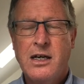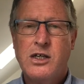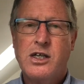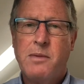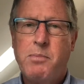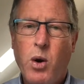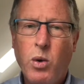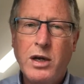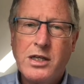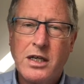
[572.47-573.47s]
You see,
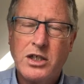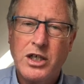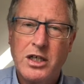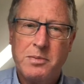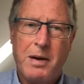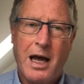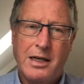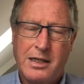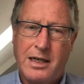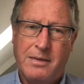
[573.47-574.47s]
Paul is a church
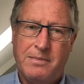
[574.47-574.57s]
planter.